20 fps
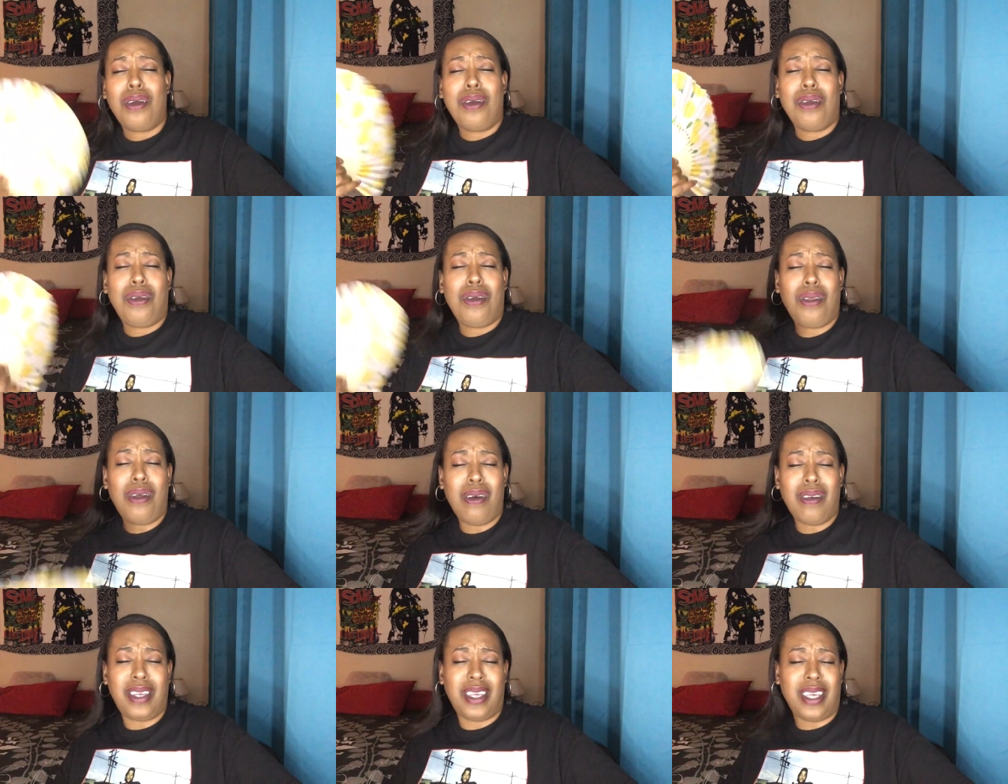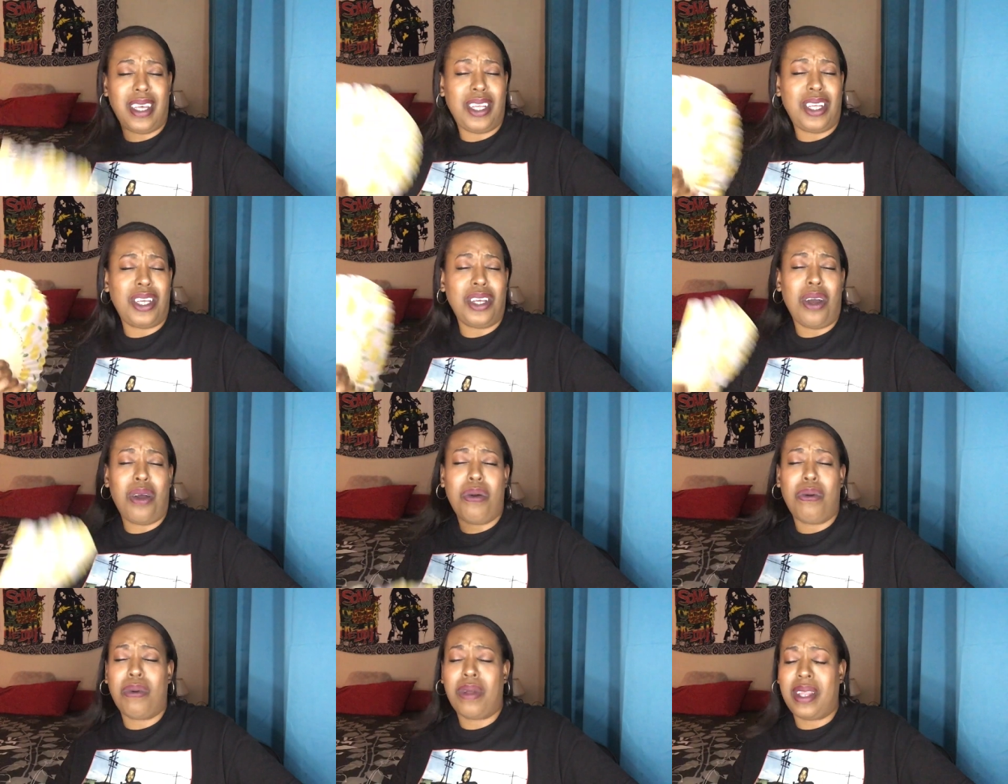You don't sit
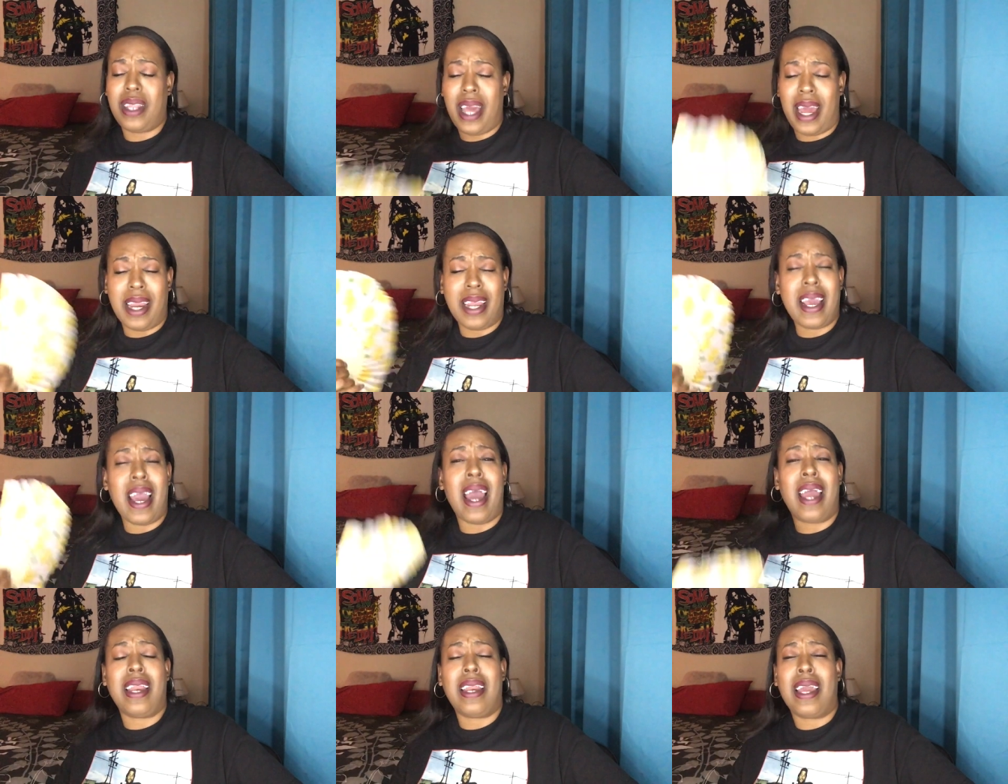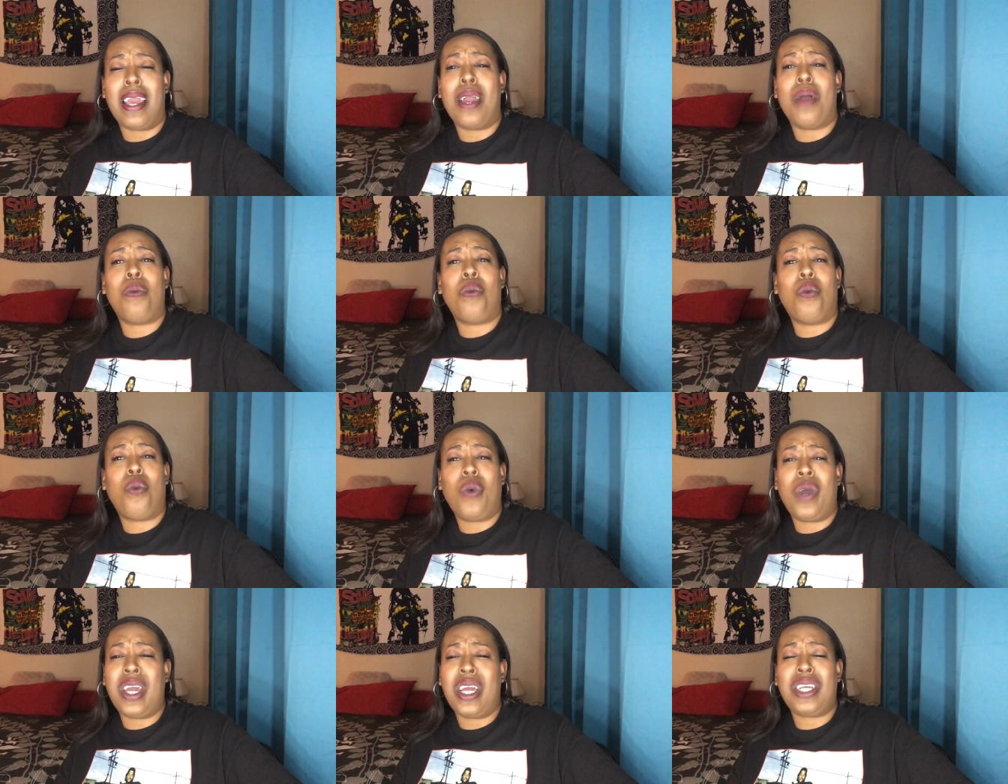your, that goddamn
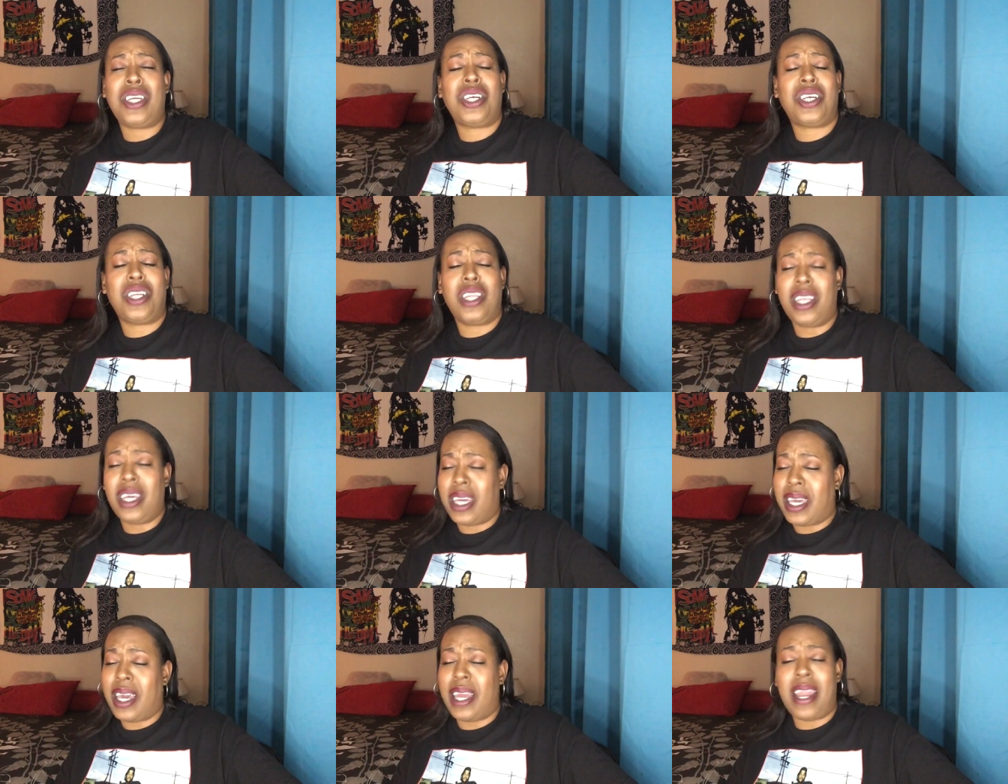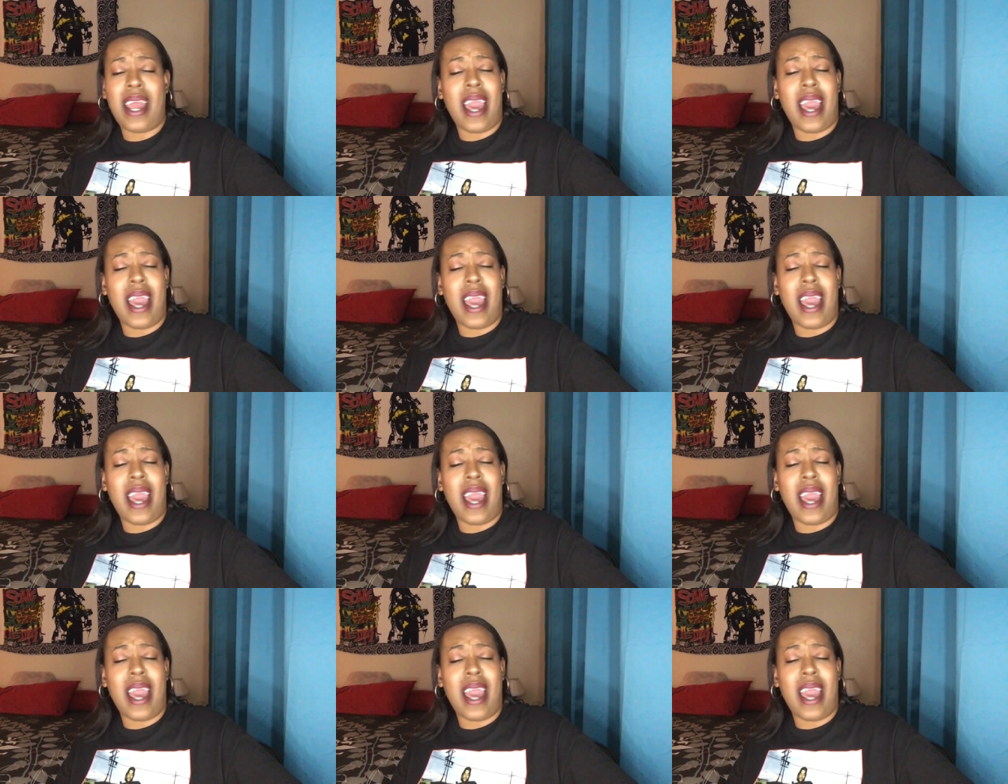wish looking